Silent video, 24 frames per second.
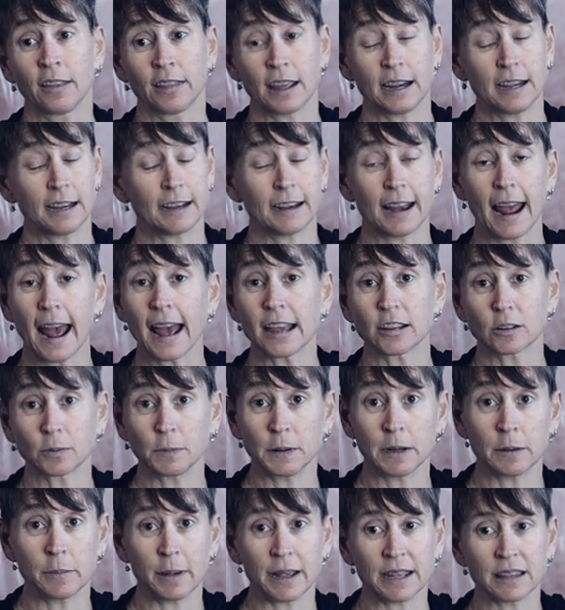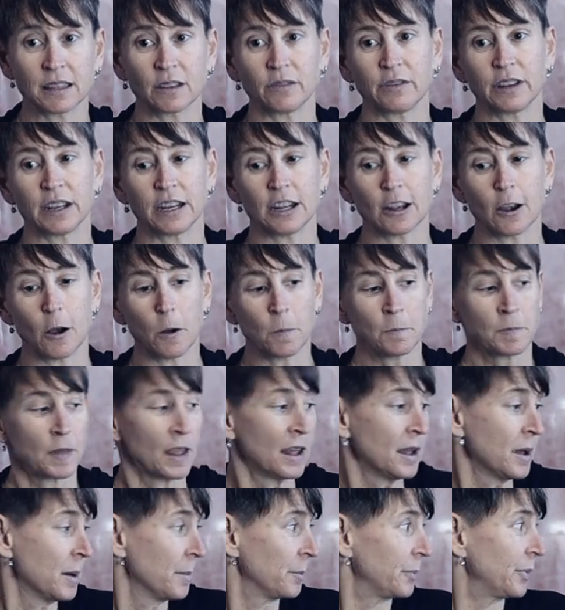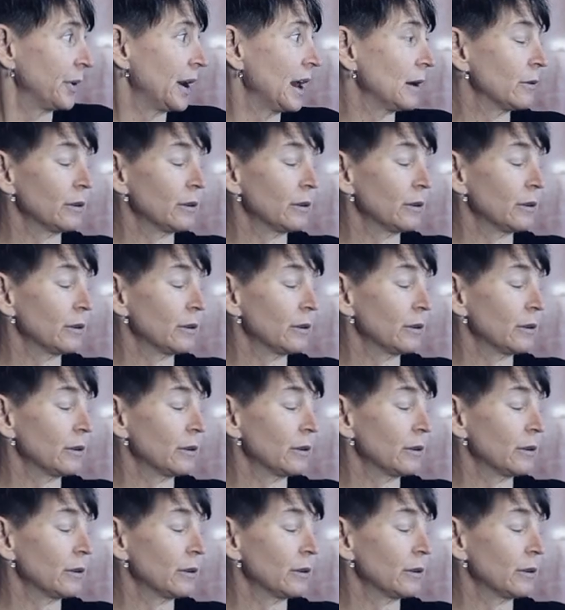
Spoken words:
They didn't ask me to make the video, but